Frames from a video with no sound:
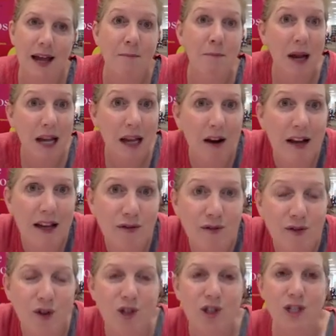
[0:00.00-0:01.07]
my life,
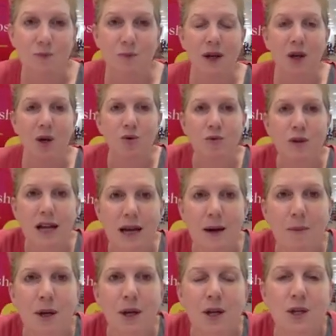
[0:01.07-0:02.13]
not just my career,
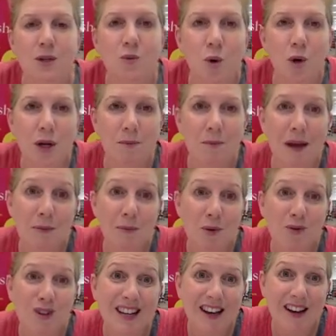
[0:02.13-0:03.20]
because what it made me
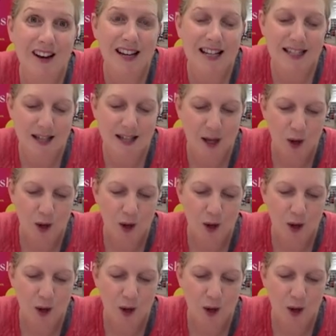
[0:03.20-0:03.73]
realize